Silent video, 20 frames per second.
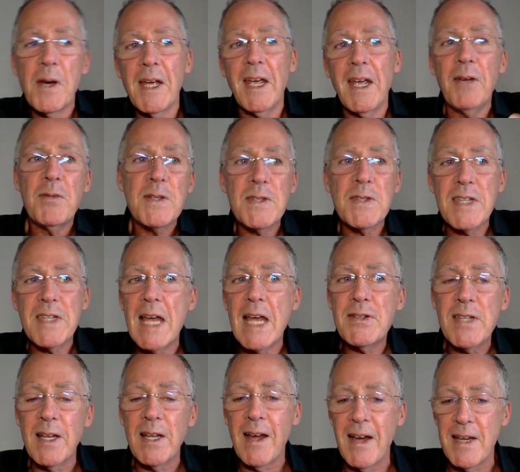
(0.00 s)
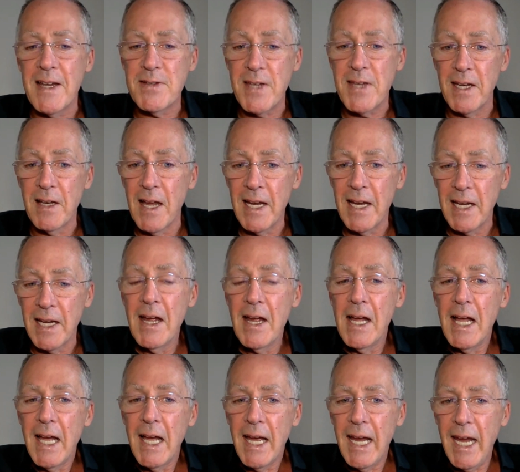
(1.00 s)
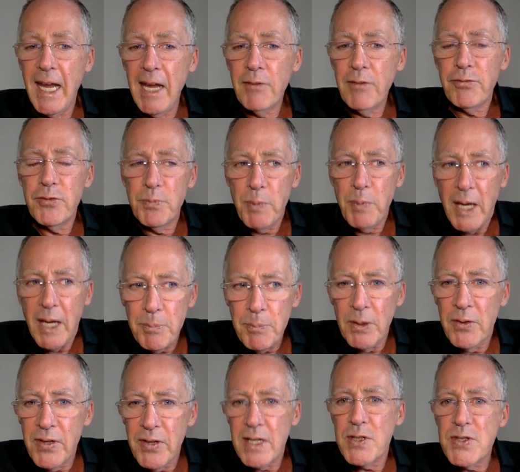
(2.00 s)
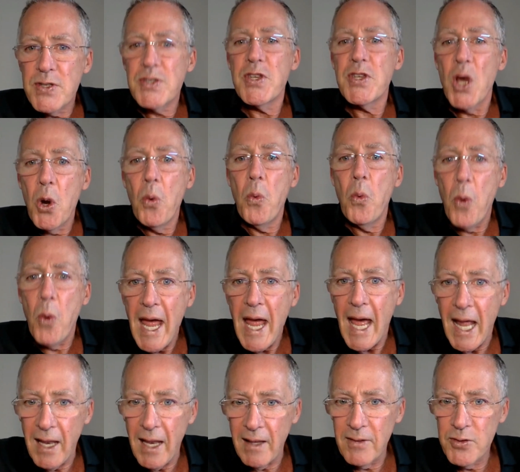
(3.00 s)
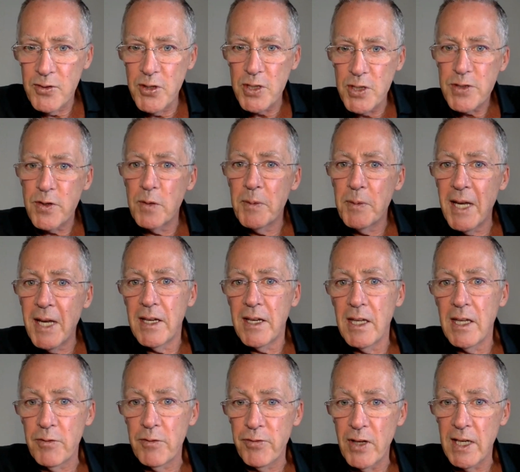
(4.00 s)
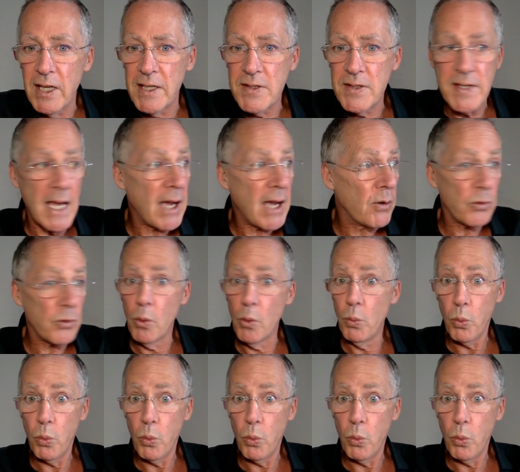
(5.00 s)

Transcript: it was tantalizing. Like, if people did so well just from getting the fillings out,